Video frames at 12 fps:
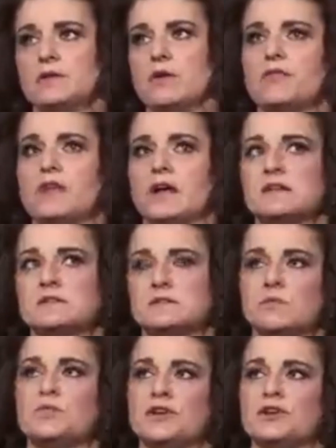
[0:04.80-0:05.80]
know that
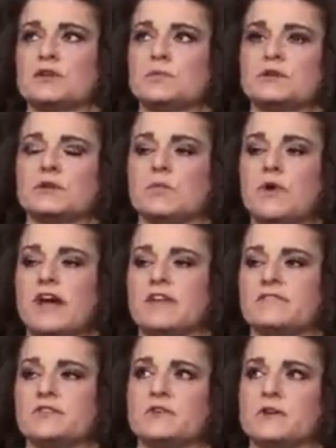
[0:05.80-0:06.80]
when you're a plural
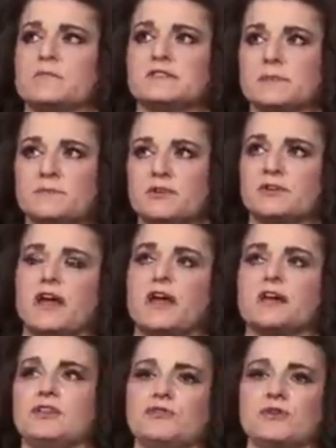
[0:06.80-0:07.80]
wife, you get messed up in your head
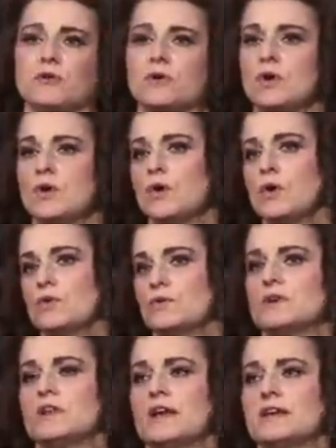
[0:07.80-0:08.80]
and you don't
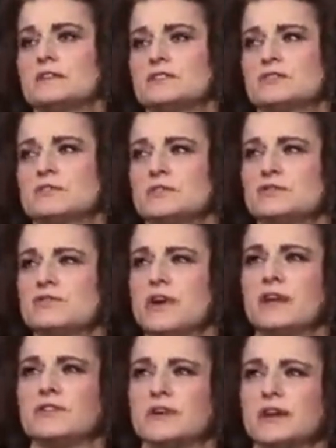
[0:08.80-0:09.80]
realize you're you're tra-
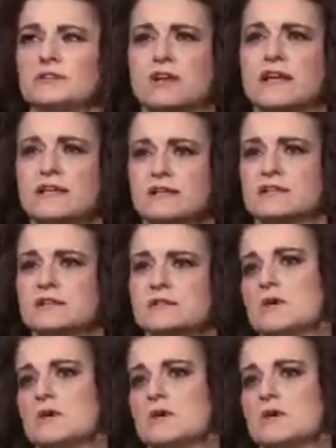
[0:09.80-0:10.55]
you're not tracking it as